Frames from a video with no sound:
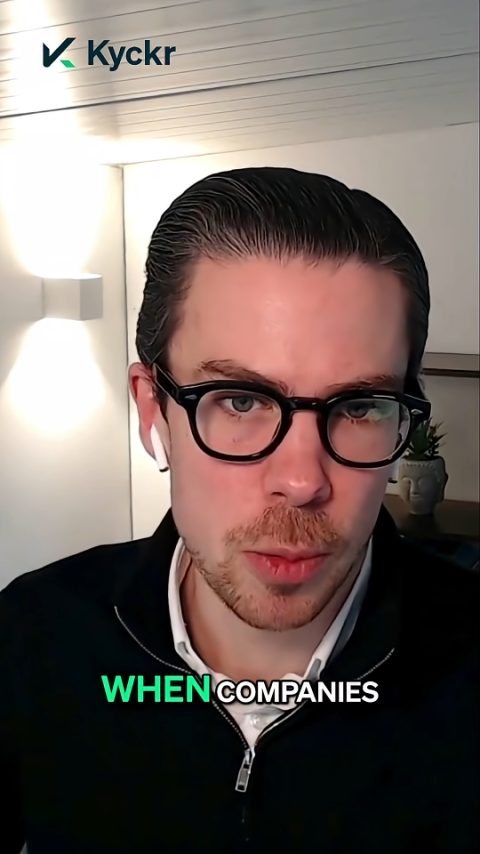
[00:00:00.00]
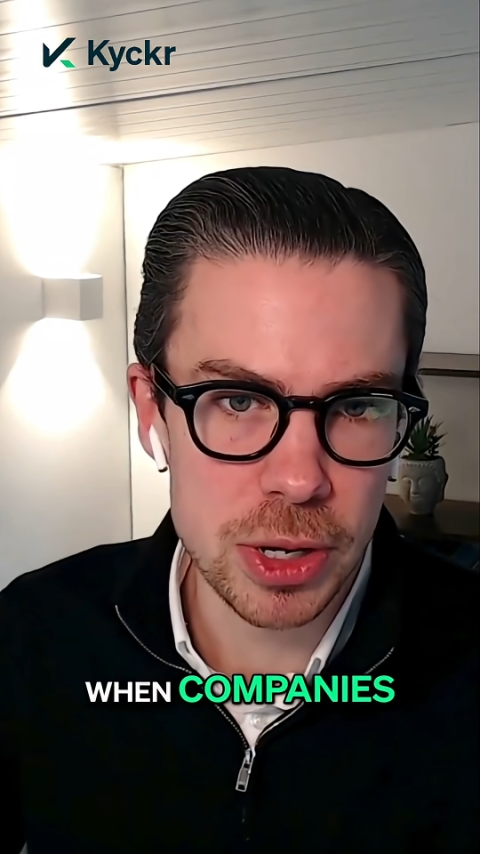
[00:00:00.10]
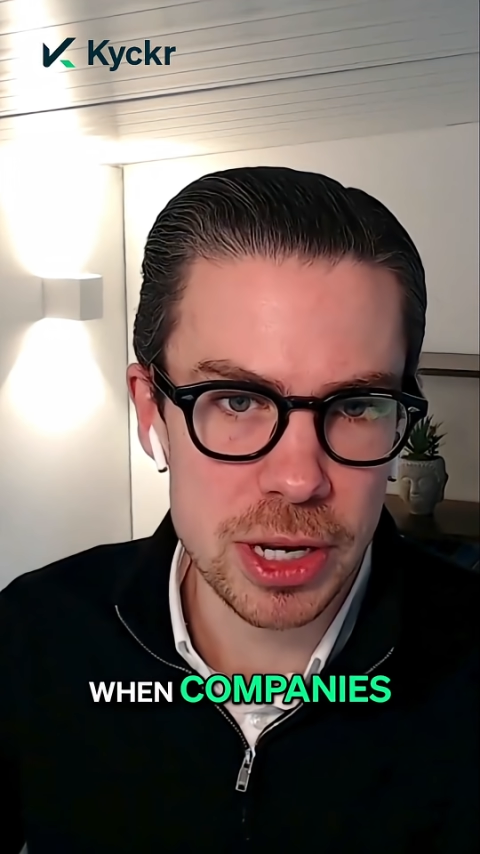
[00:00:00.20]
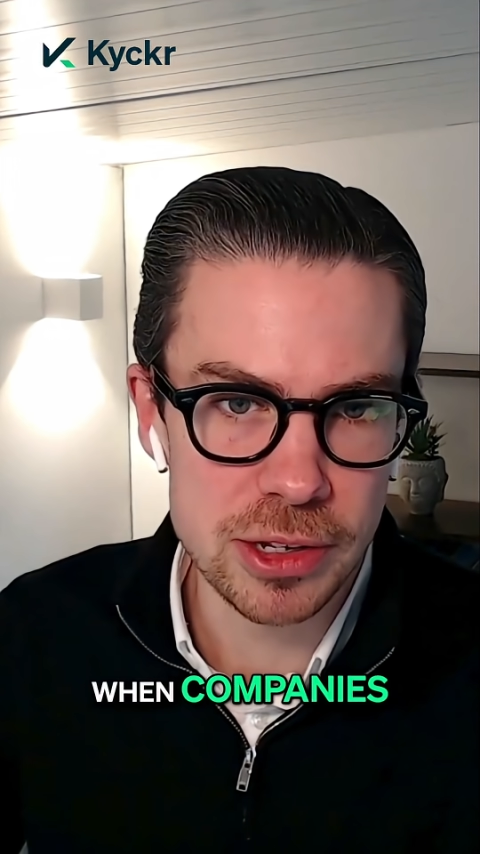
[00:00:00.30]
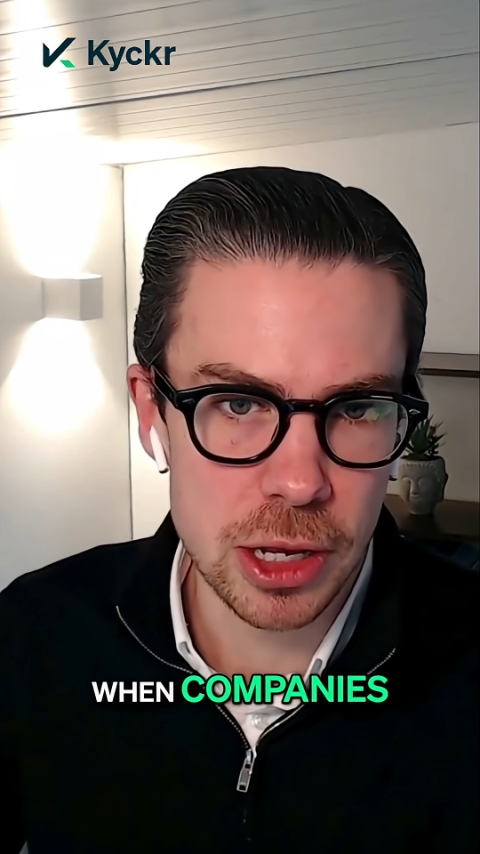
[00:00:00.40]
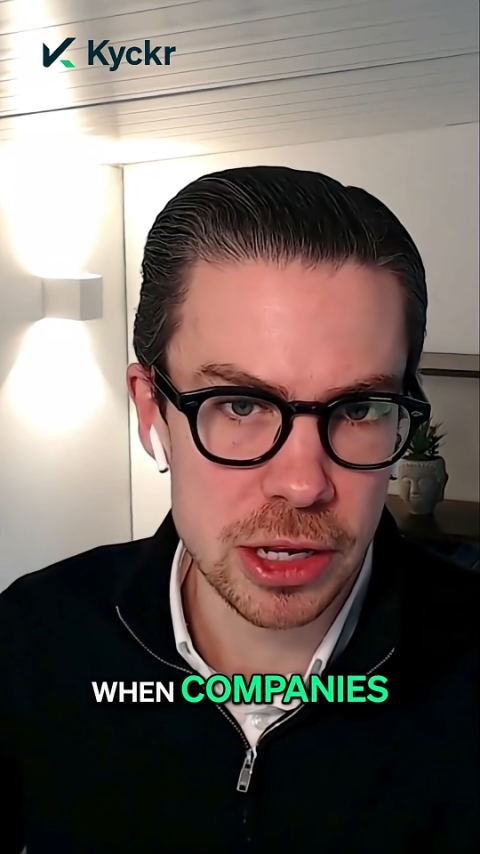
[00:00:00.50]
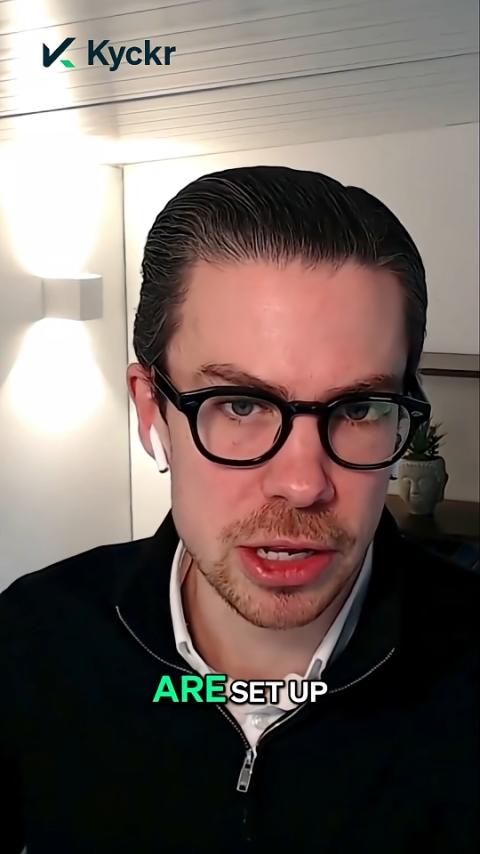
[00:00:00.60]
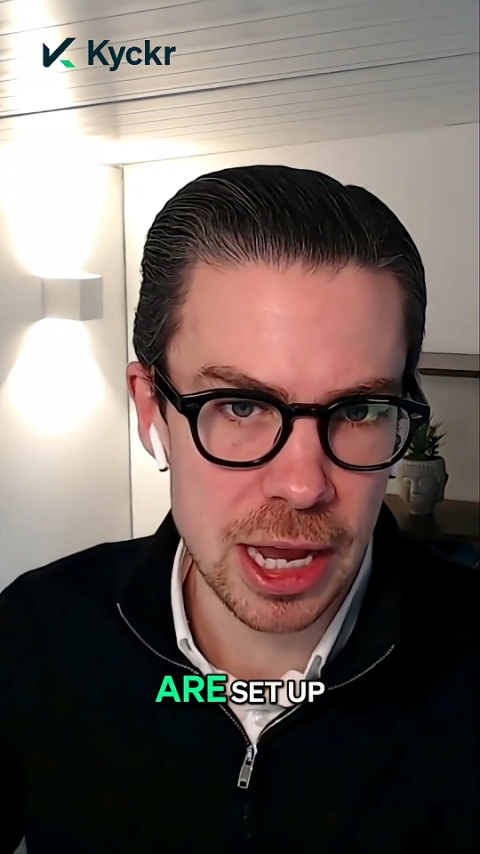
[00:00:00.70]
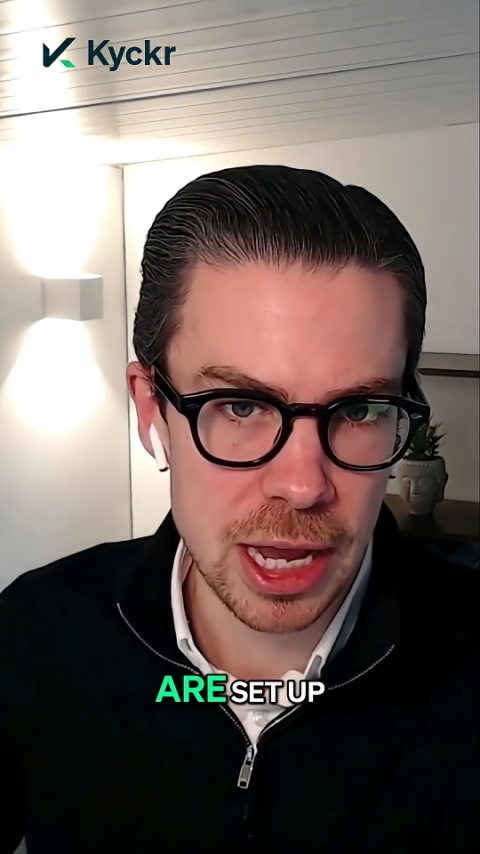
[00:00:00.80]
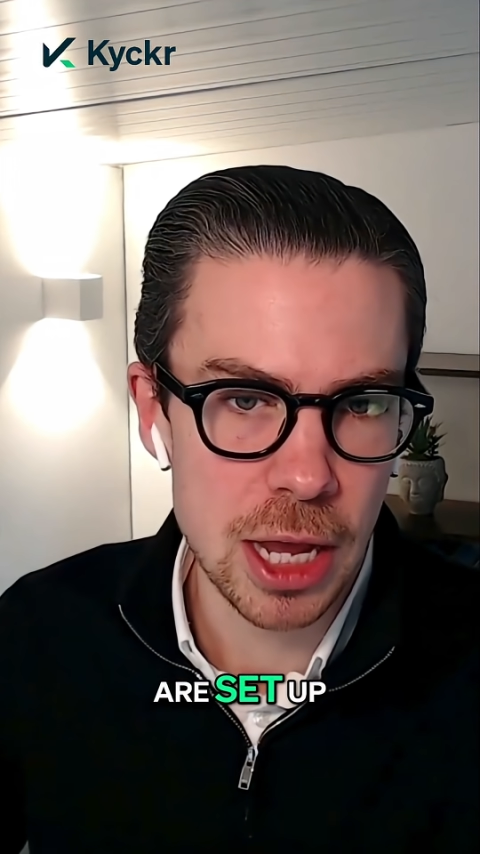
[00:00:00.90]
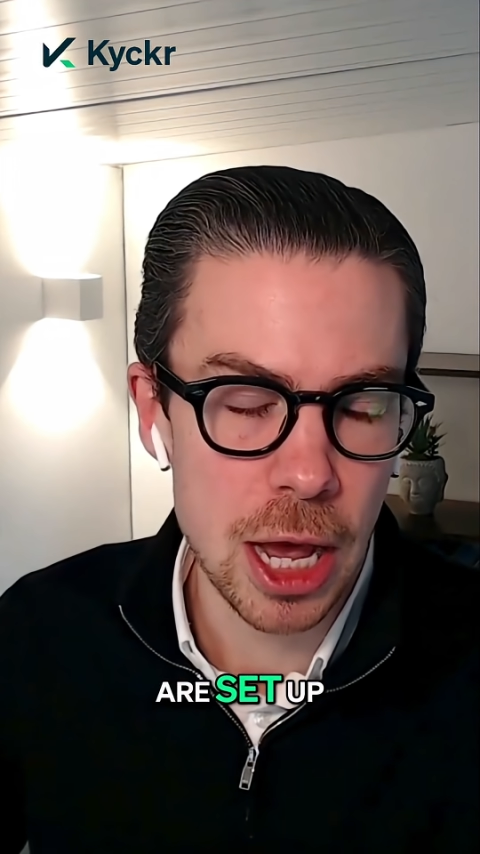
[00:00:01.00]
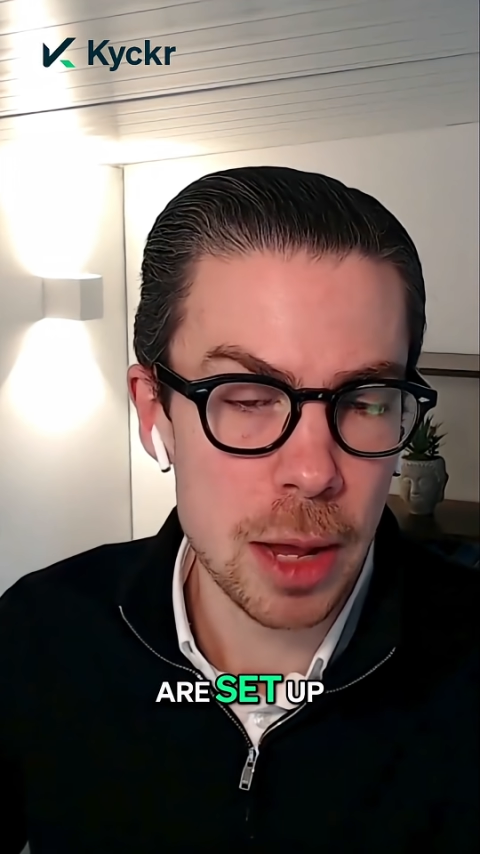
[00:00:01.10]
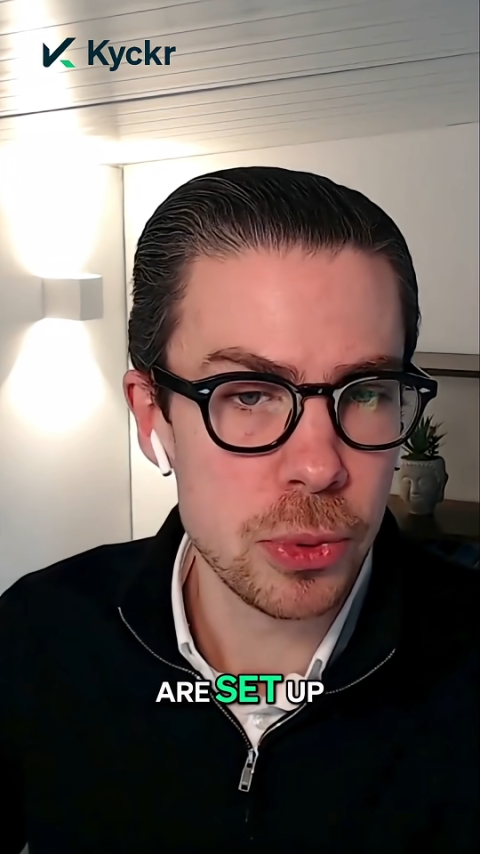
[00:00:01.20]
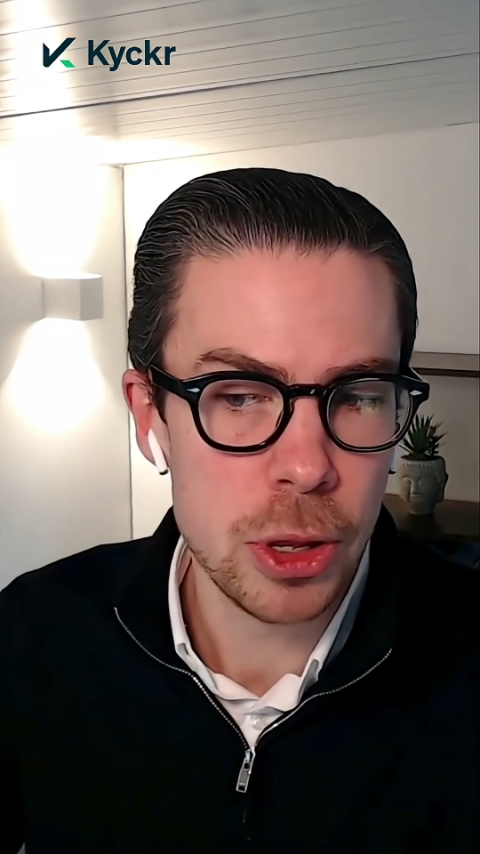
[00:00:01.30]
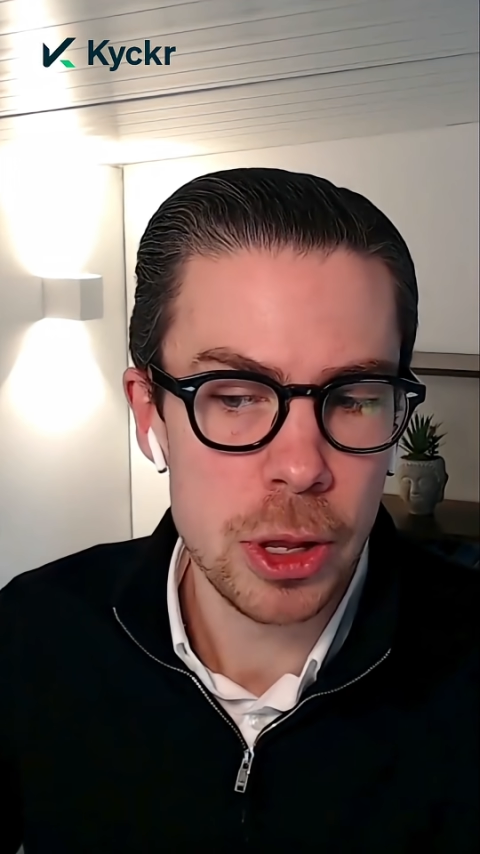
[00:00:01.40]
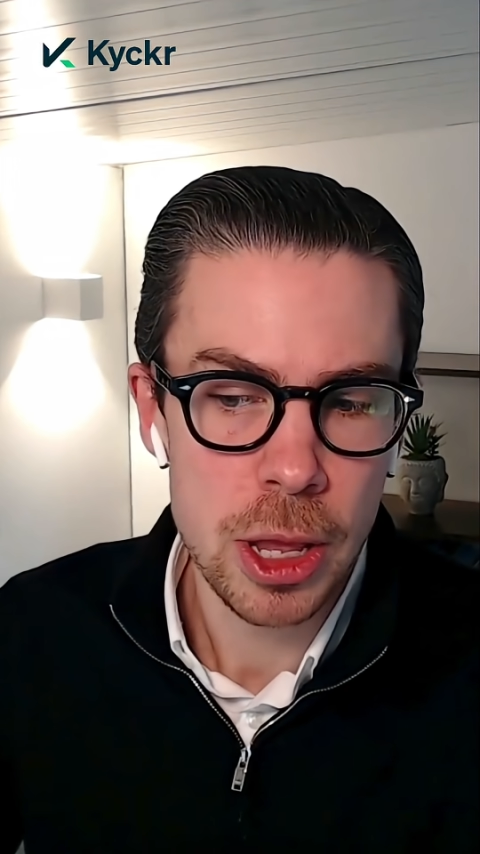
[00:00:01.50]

companies are, are set up.